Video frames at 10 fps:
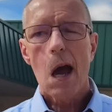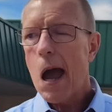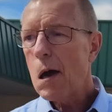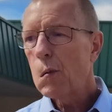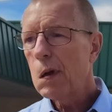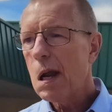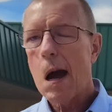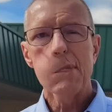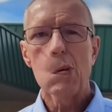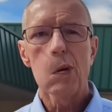Yeah. How do we?
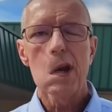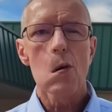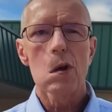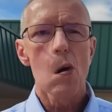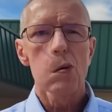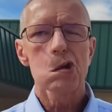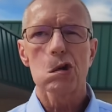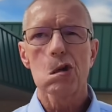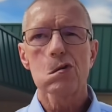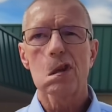I mean, we don't know what
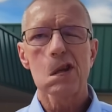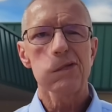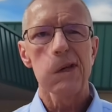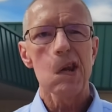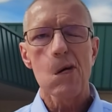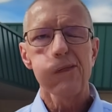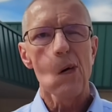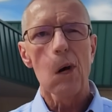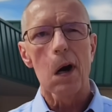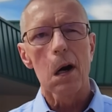you're using this video
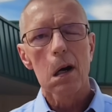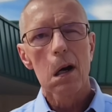for.